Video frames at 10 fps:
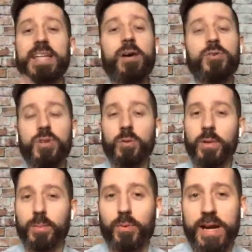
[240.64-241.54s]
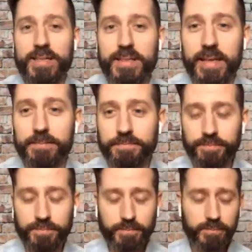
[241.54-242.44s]
how you can win a prize tonight.
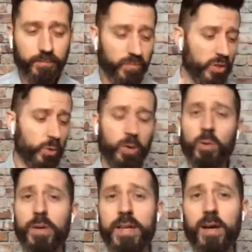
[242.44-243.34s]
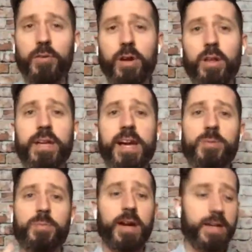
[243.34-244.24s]
You want to win a $100 cash
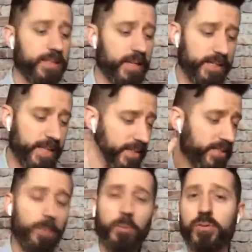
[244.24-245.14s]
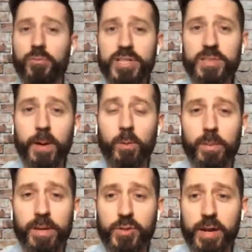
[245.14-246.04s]
prize, tank top, or a free spot in one of
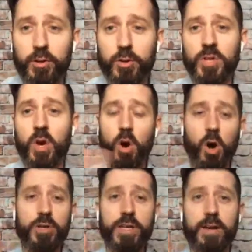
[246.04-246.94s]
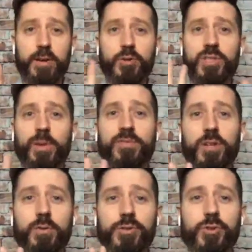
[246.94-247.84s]
my training groups. All you got to do, some of you
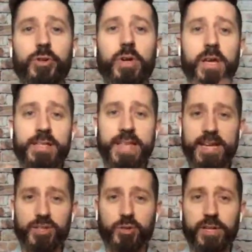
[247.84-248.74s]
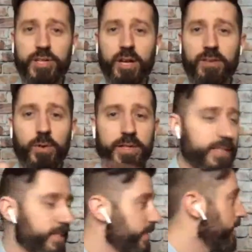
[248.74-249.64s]
know the drill. Take a screenshot of what you
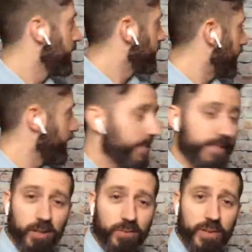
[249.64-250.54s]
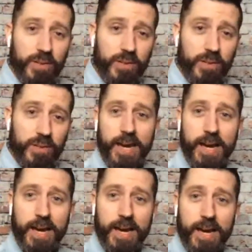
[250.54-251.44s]
see, take a selfie with
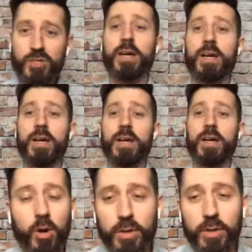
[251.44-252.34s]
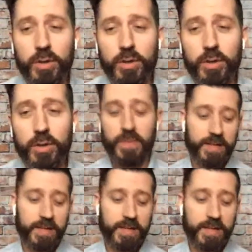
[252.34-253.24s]
me behind you, and then all you got
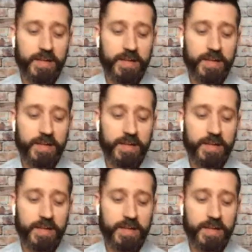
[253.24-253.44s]
to do,